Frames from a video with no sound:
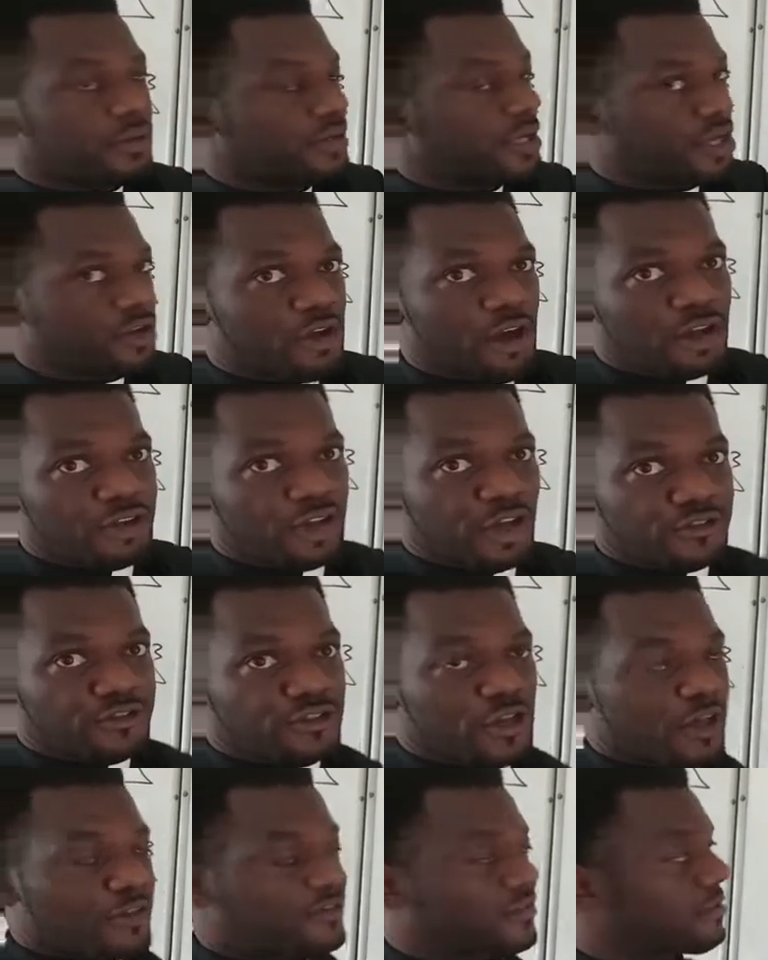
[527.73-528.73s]
The chord does
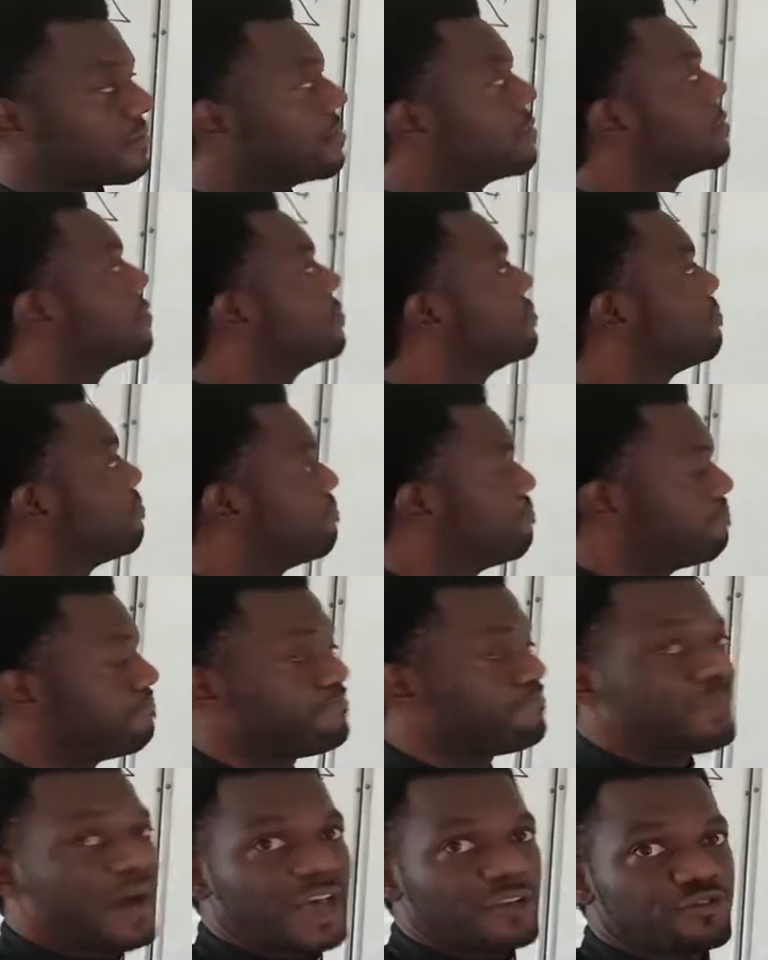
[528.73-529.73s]
not
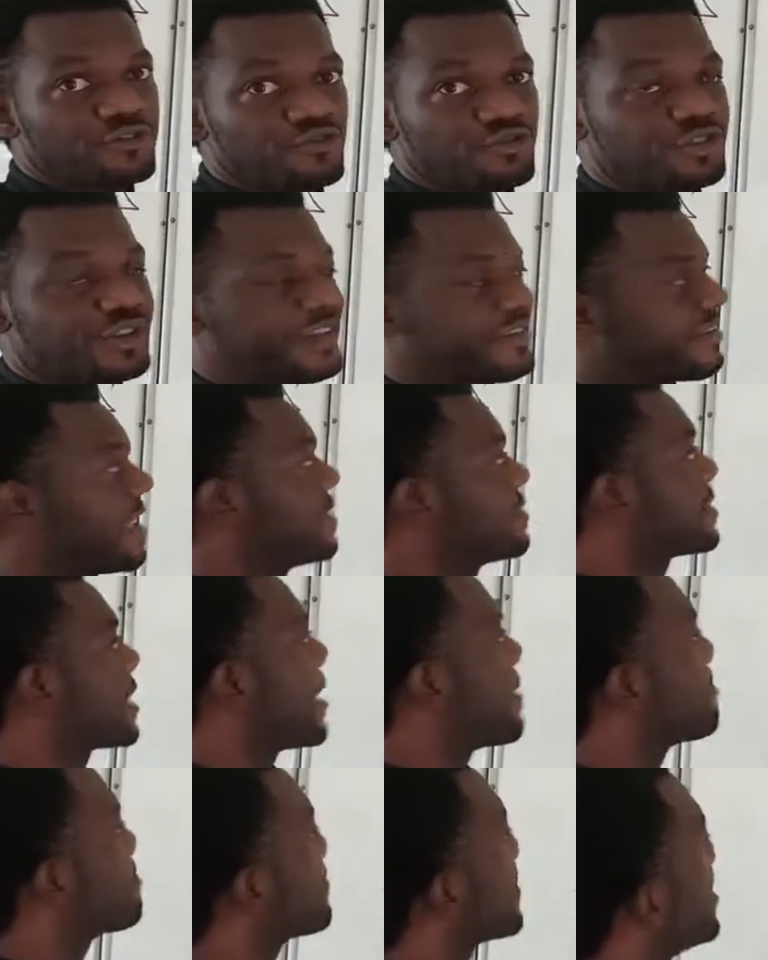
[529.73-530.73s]
pass through the
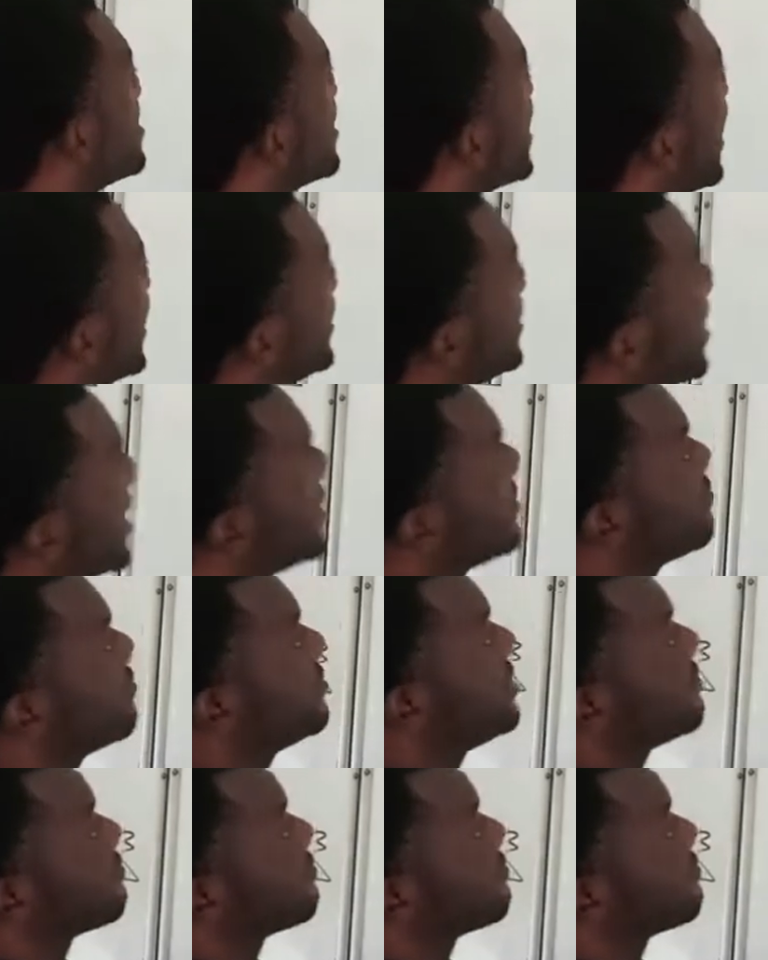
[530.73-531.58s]
center. And then the